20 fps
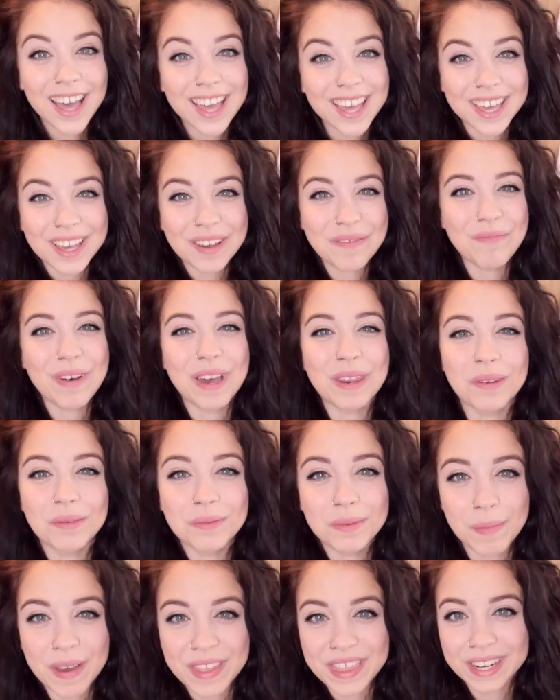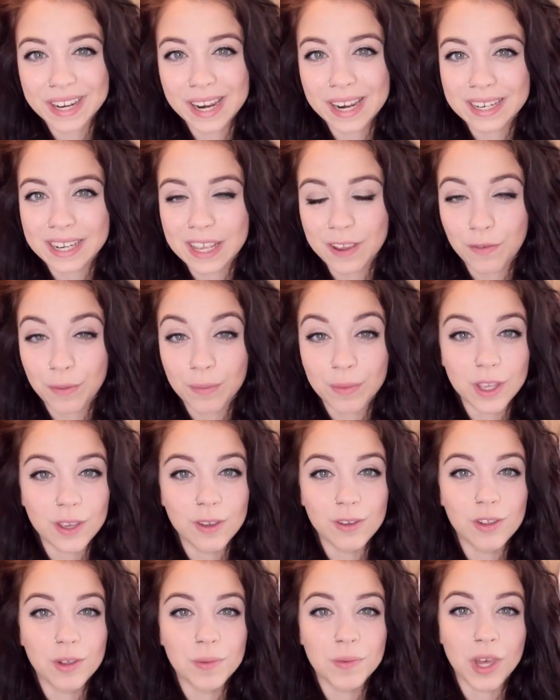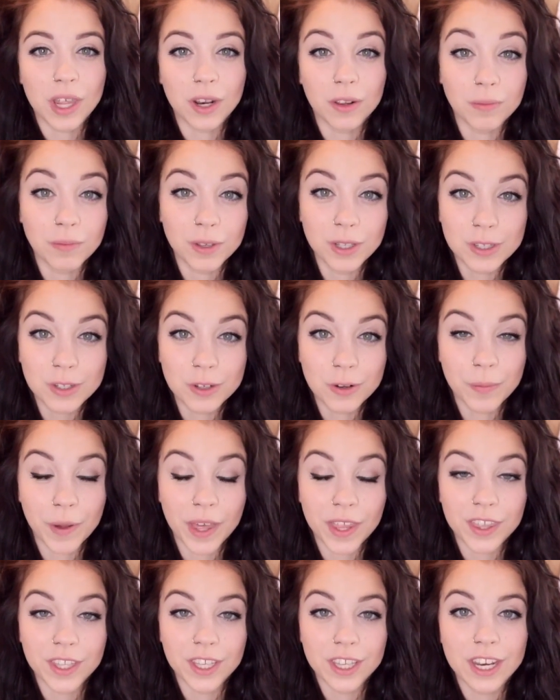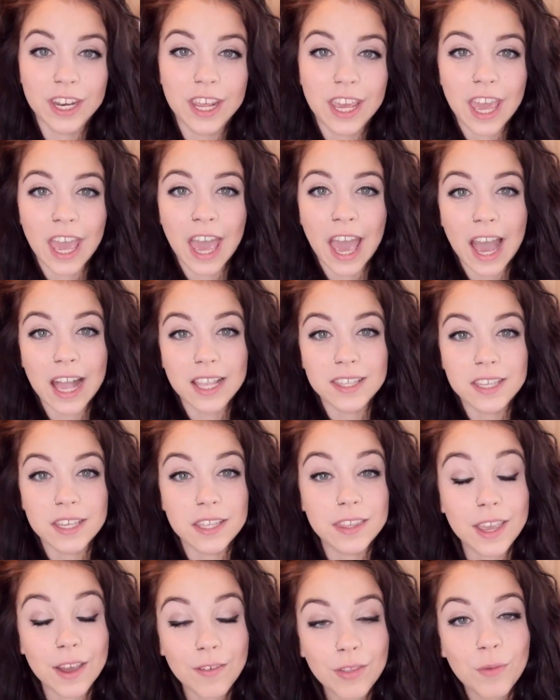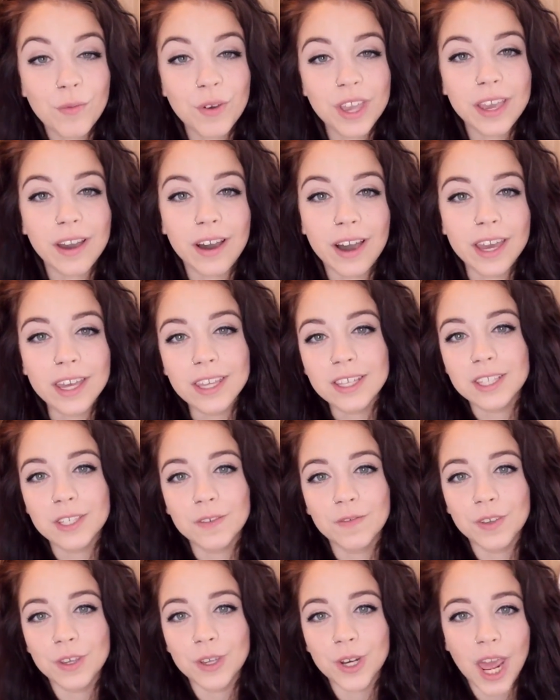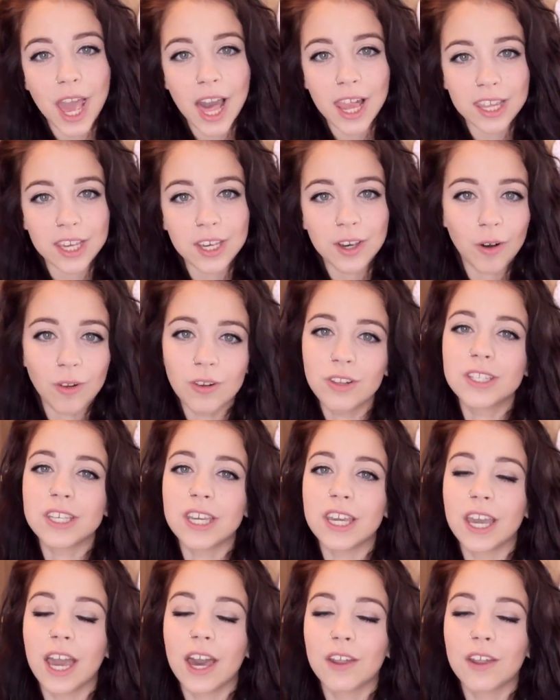Hi, my name's Bethan Ledley from the YouTube channel Musicalbethan, and the other week I interviewed Ellie Goulding.